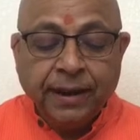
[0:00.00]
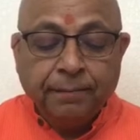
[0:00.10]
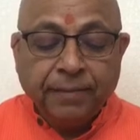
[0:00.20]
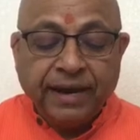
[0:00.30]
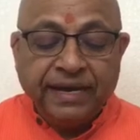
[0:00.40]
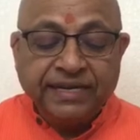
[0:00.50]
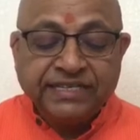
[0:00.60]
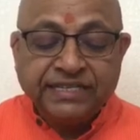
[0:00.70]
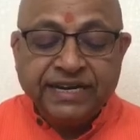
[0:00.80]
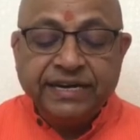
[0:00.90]
by
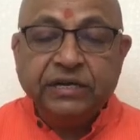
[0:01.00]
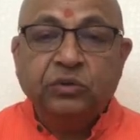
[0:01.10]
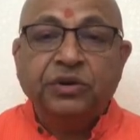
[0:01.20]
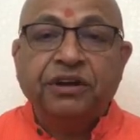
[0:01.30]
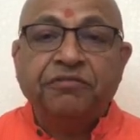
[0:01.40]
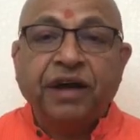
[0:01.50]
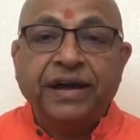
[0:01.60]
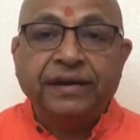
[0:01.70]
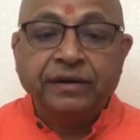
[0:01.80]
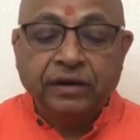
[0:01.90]
listening to
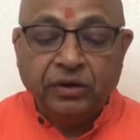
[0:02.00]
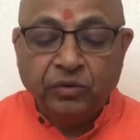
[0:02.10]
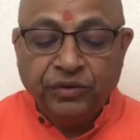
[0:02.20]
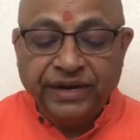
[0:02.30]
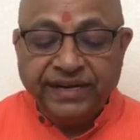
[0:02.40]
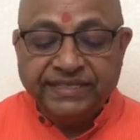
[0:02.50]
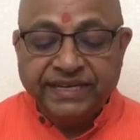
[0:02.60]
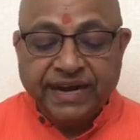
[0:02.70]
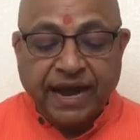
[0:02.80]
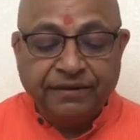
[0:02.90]
divine glories
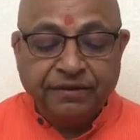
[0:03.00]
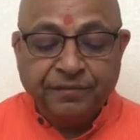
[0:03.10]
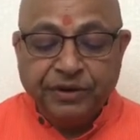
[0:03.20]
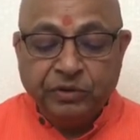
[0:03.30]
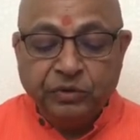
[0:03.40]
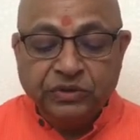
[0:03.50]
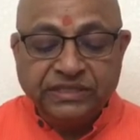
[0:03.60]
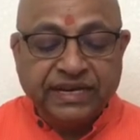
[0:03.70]
and attributes